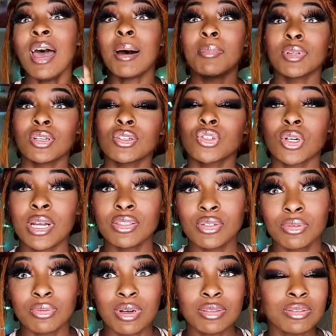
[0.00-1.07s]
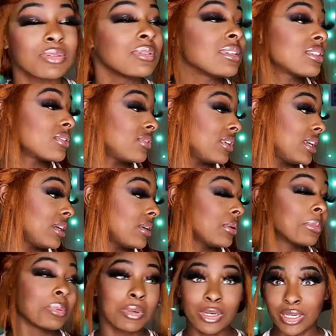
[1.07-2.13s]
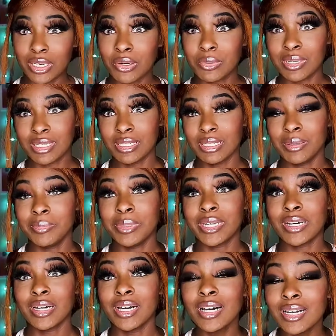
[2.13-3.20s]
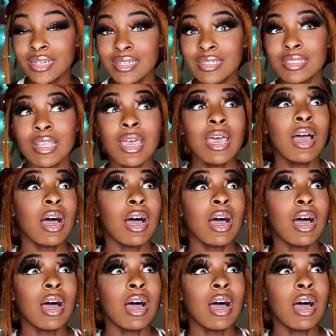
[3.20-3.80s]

I'm going to try to run through this video pretty quickly because